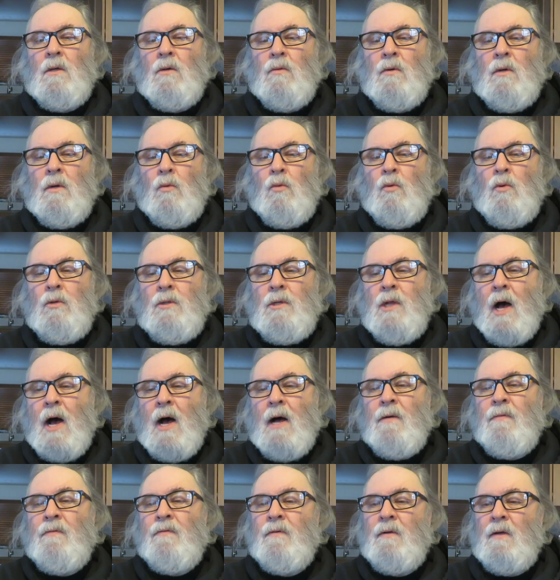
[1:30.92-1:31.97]
were
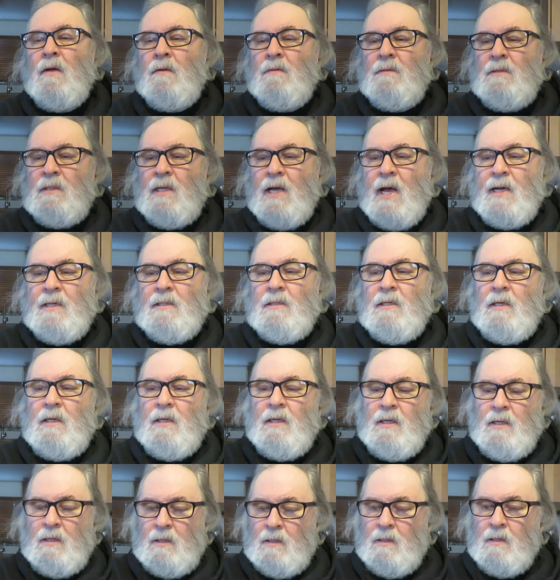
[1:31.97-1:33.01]
Rudolph of
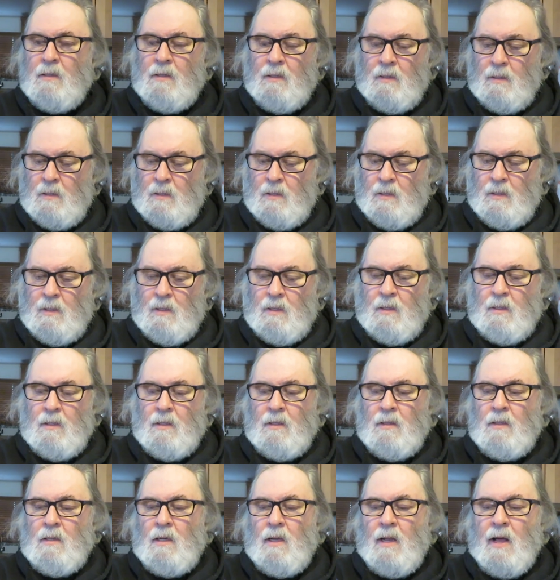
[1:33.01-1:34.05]
Saxony,
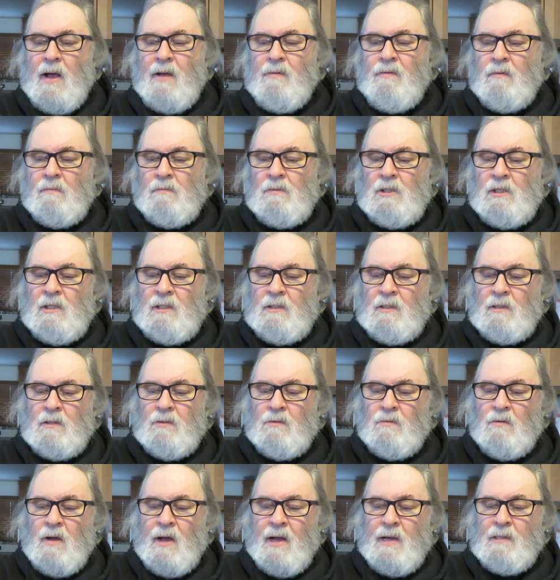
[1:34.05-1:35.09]
The Life of Jesus
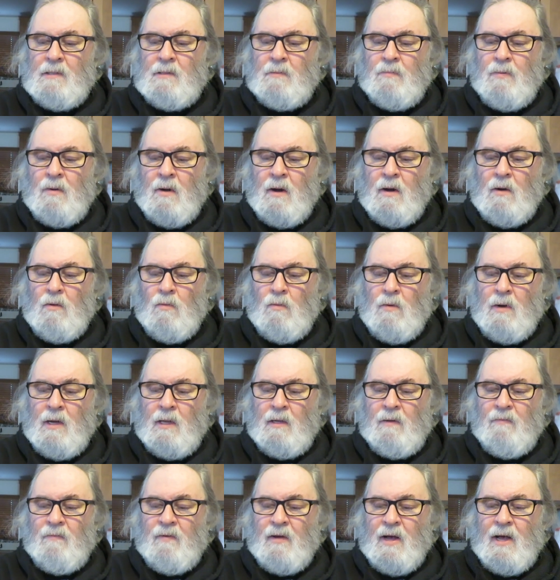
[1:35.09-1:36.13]
Christ, Part
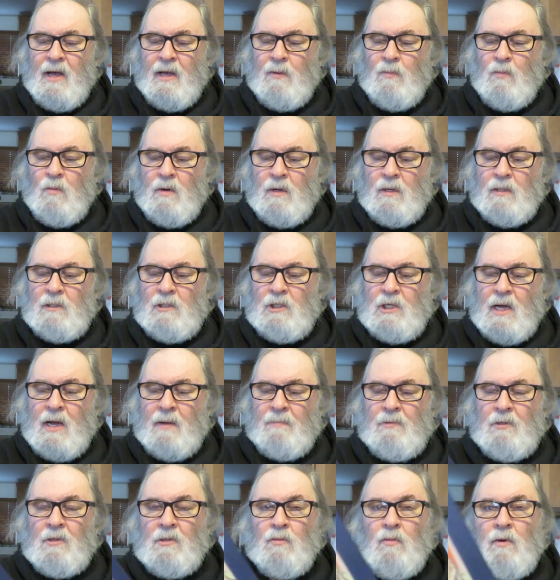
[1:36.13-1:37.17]
1, Volume 1,
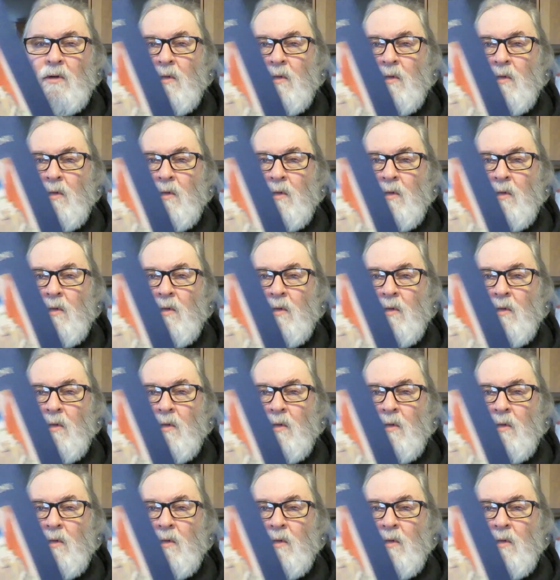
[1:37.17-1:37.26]
Chapters